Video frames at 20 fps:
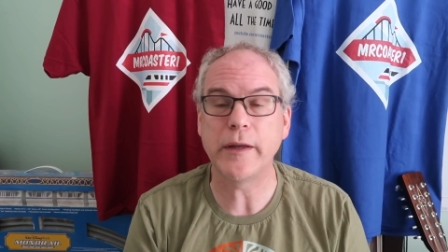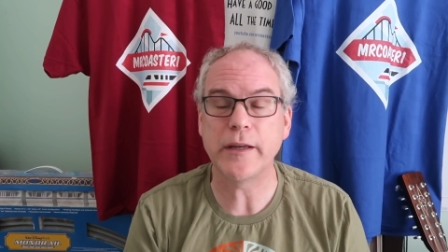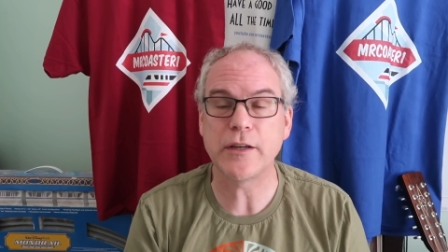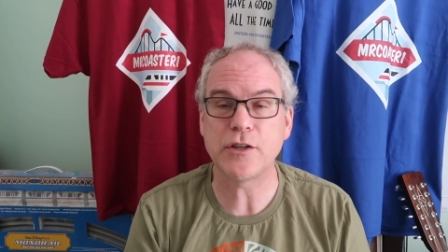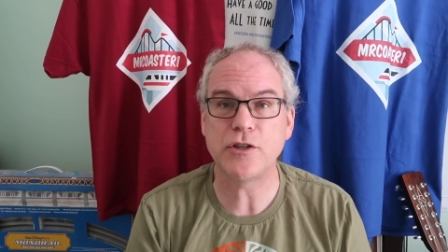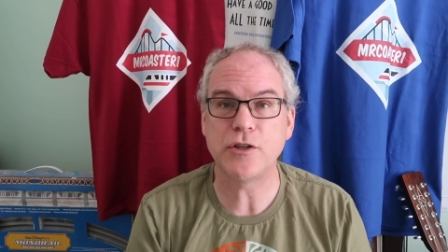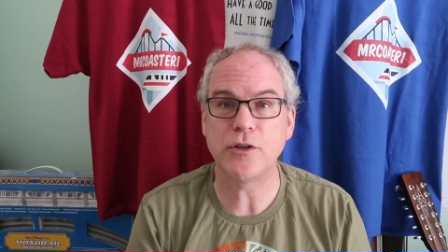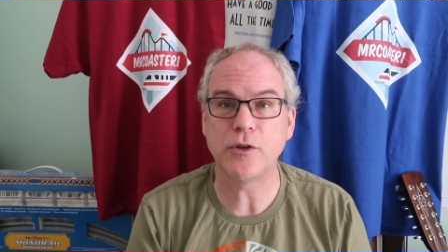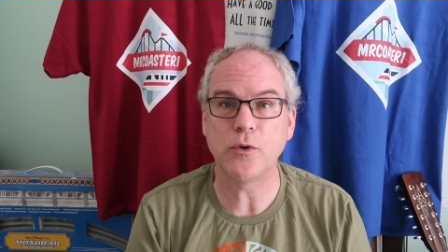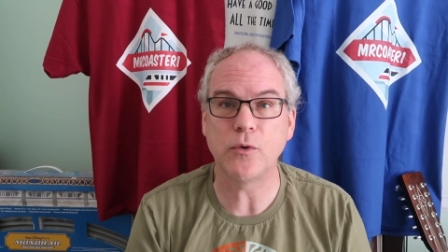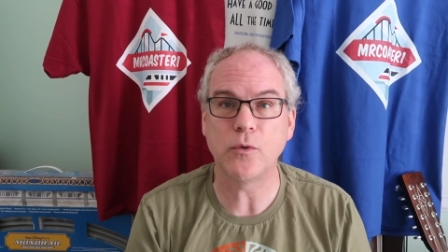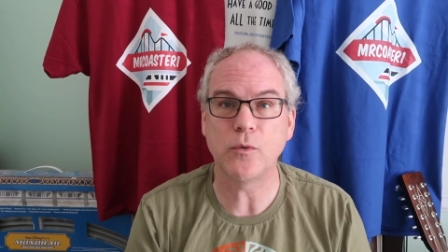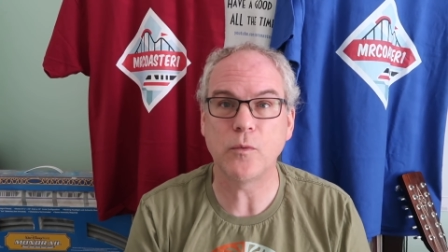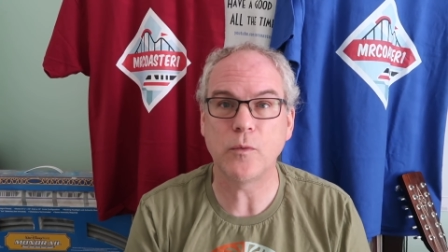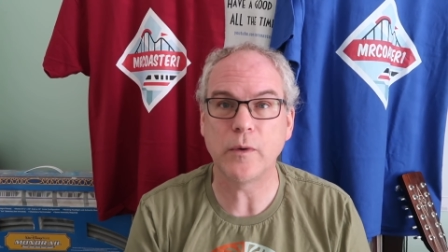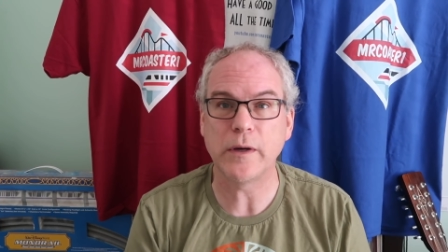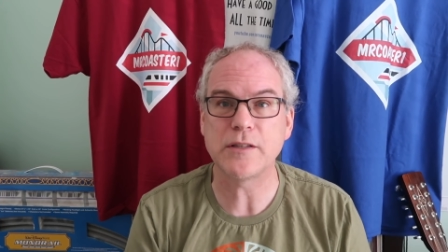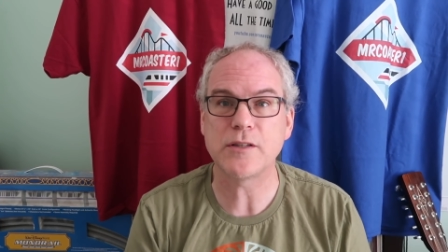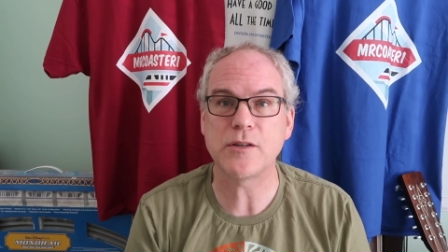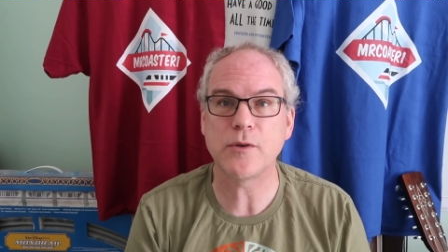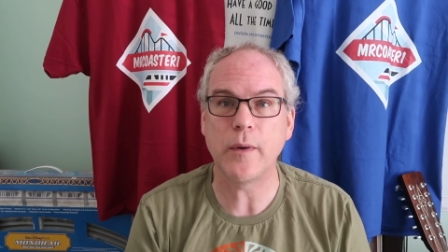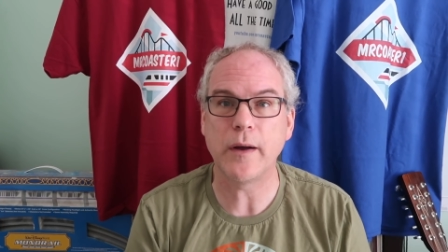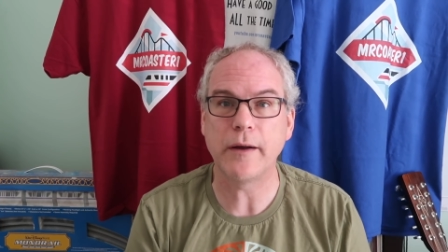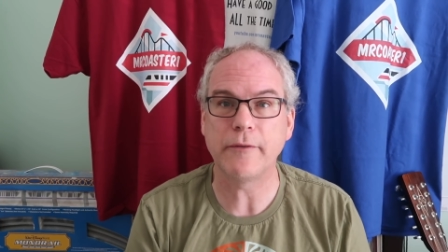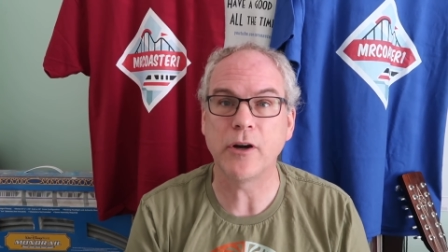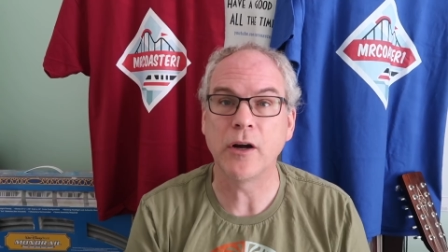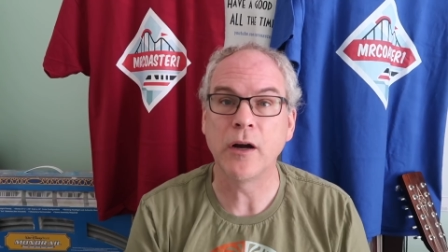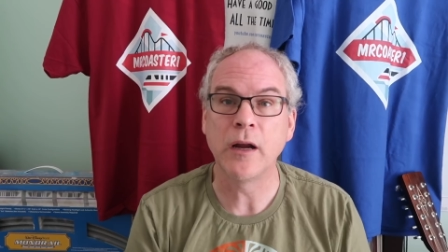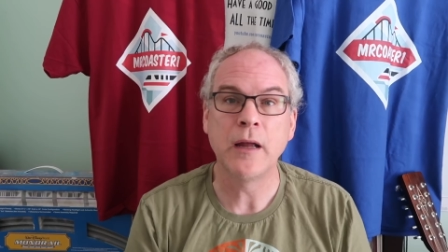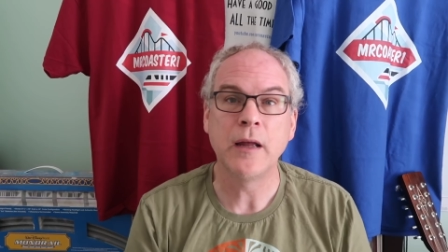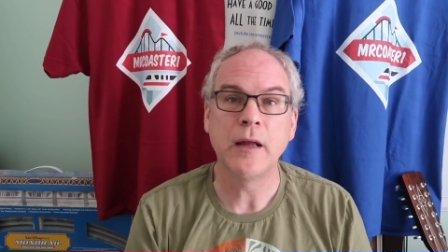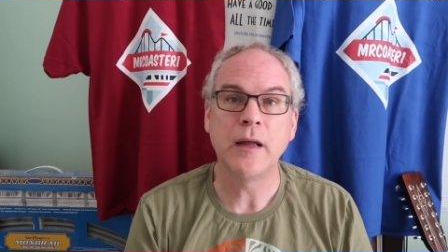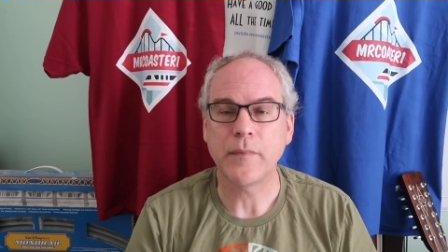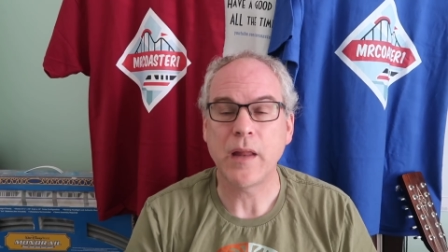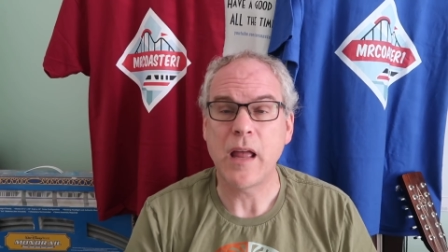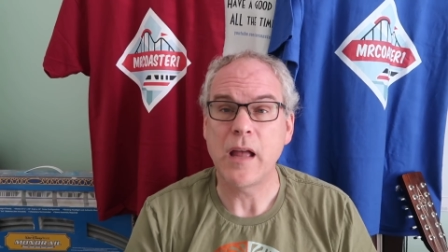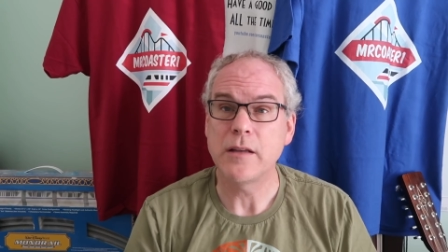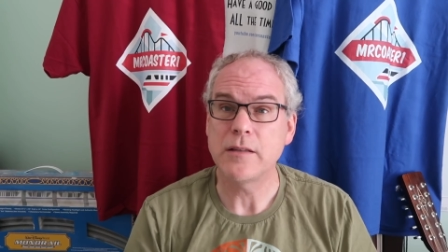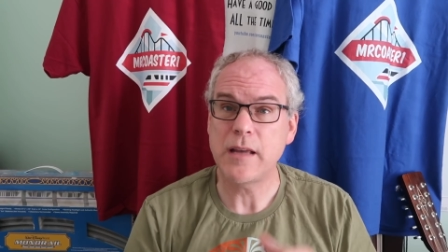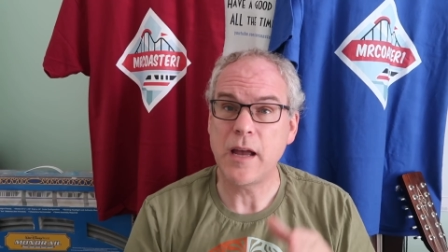issue whatsoever.
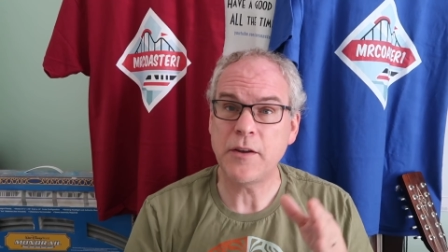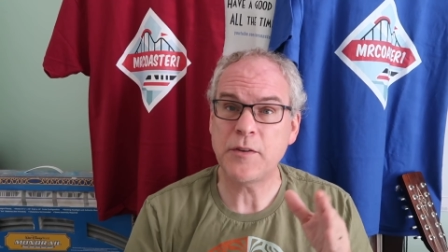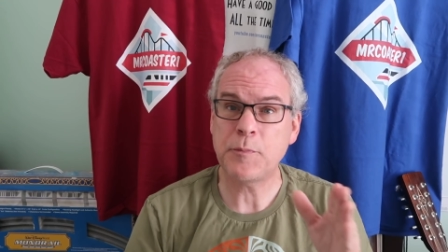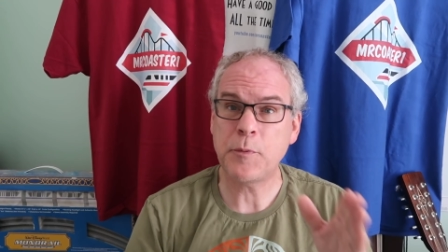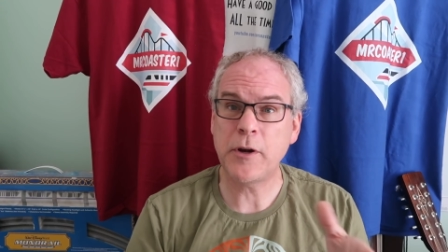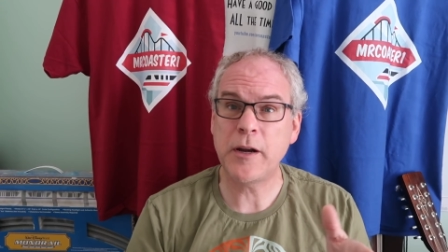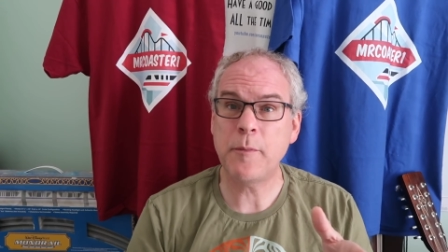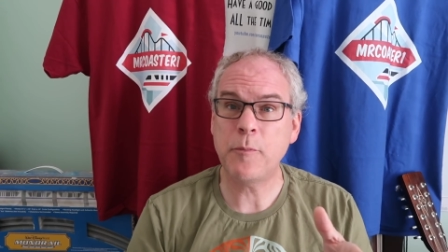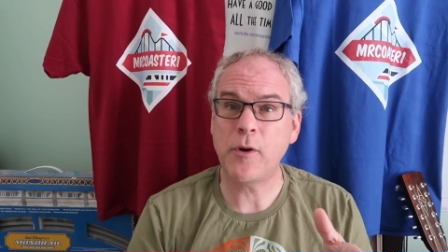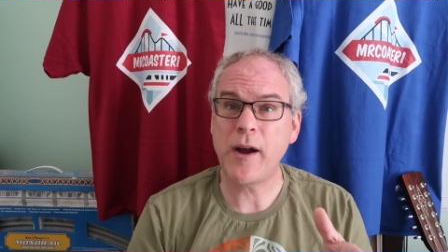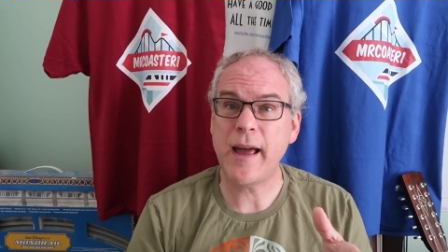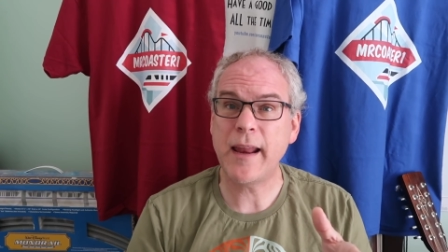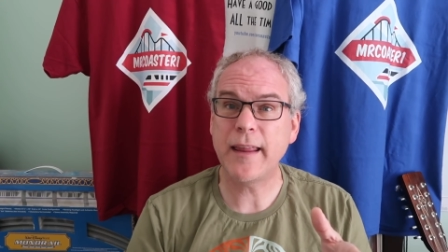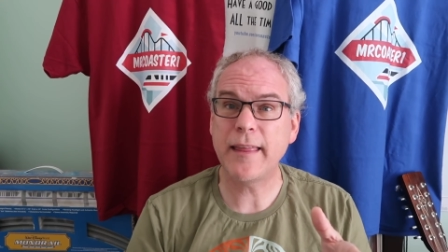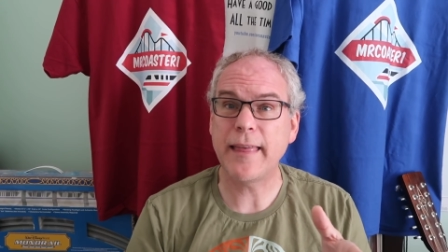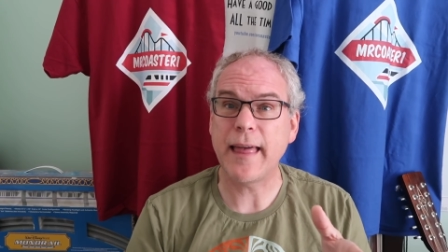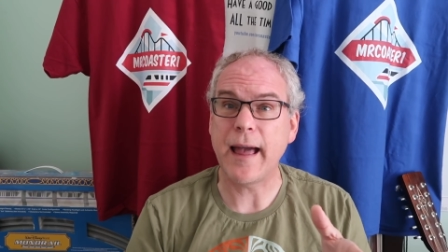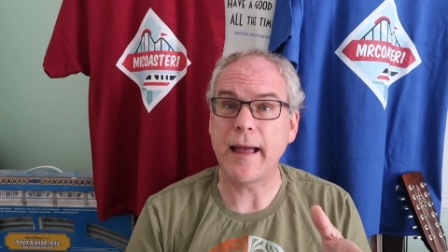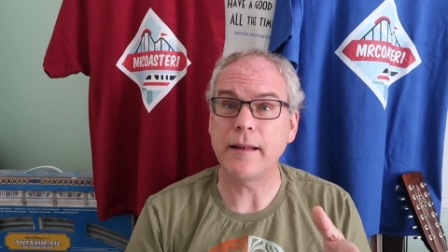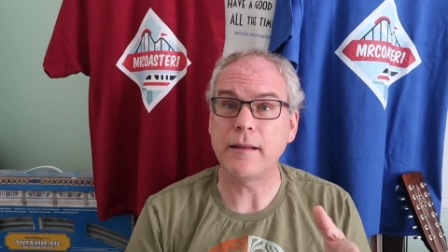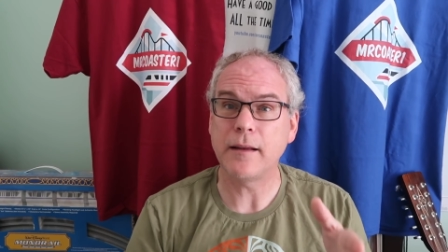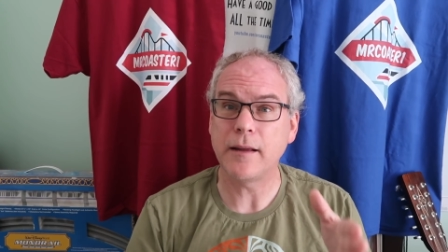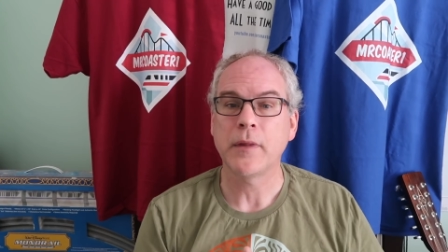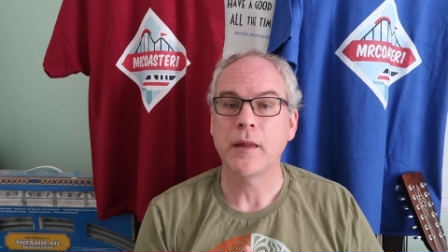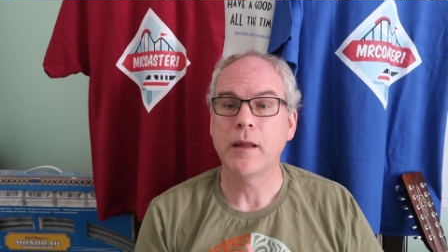So I was pretty proud of that.